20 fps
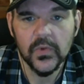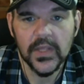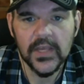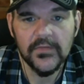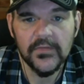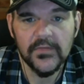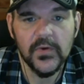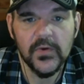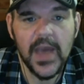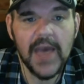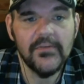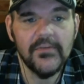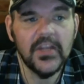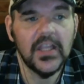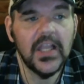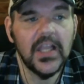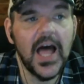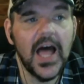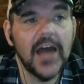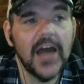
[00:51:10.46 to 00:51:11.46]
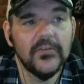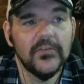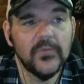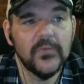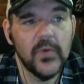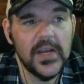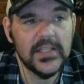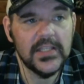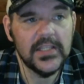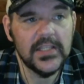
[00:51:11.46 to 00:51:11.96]
if you have a lot of
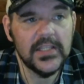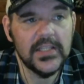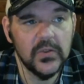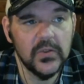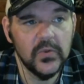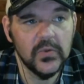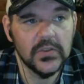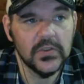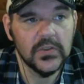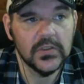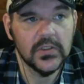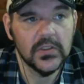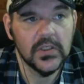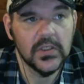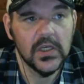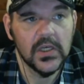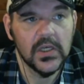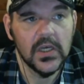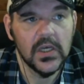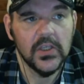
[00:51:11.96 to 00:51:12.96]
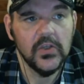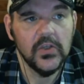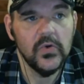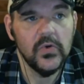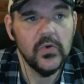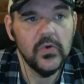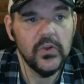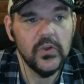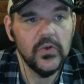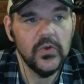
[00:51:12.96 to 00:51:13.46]
weight to lose,
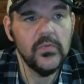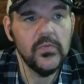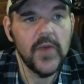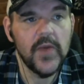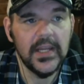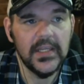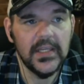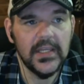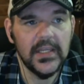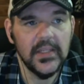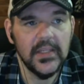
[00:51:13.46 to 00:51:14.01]
you might